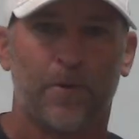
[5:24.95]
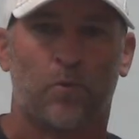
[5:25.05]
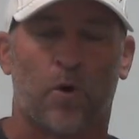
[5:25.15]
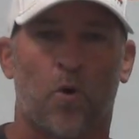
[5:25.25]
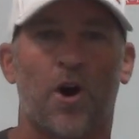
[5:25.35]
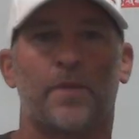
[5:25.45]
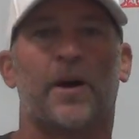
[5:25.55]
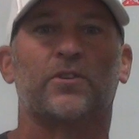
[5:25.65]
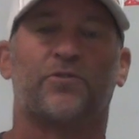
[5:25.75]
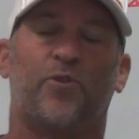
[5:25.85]
We're worried
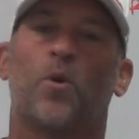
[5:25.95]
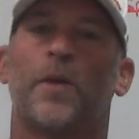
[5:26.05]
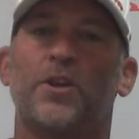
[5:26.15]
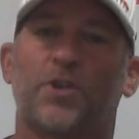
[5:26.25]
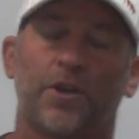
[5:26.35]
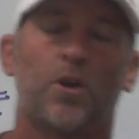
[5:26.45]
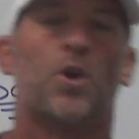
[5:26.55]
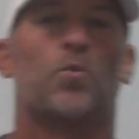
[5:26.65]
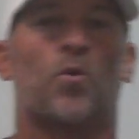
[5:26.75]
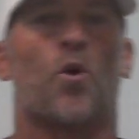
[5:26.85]
about the formation.
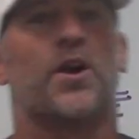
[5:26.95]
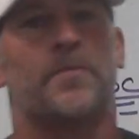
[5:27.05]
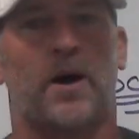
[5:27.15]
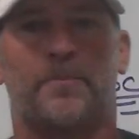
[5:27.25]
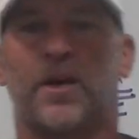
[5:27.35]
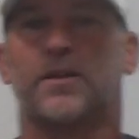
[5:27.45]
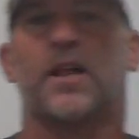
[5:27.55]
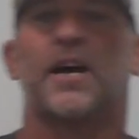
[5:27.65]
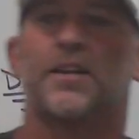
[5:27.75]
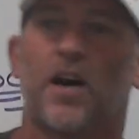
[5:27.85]
We're worried about being
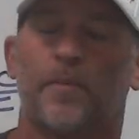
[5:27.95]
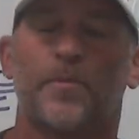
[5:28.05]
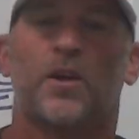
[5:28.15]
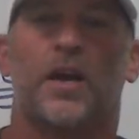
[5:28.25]
lined up.